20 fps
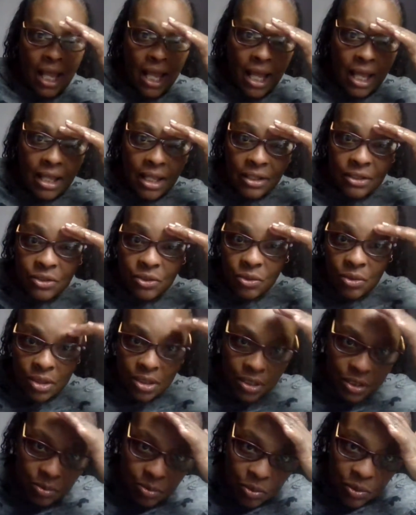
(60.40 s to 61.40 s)
How y'all
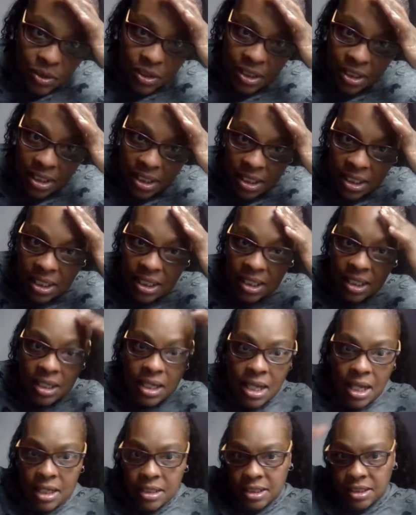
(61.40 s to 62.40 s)
doing this morning?
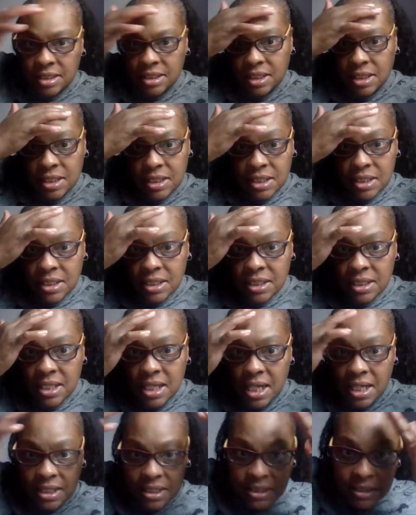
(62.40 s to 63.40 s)
God is good.
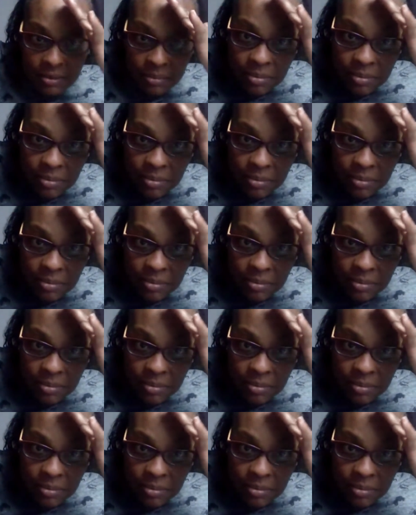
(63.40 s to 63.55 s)
God is